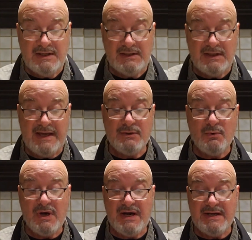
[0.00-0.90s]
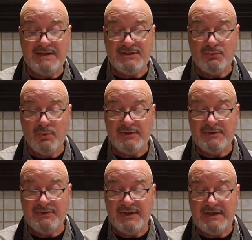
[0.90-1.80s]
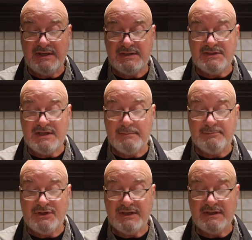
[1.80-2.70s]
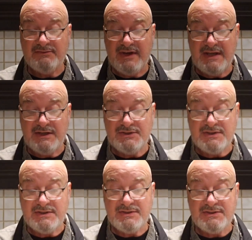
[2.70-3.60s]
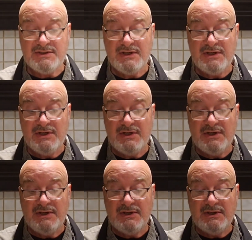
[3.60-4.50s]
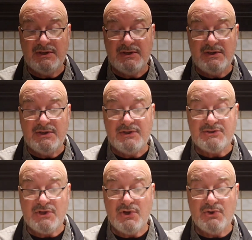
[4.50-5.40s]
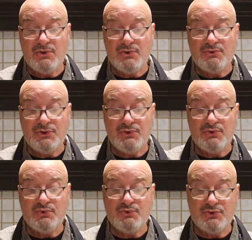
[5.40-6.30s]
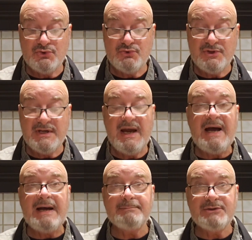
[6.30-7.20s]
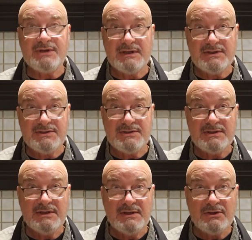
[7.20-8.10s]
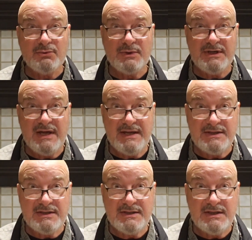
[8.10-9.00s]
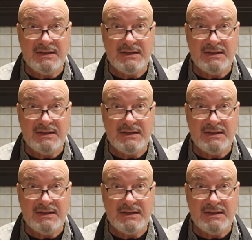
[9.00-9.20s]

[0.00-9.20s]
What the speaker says: Likewise, when the thinking subject vanishes, so too do the objects created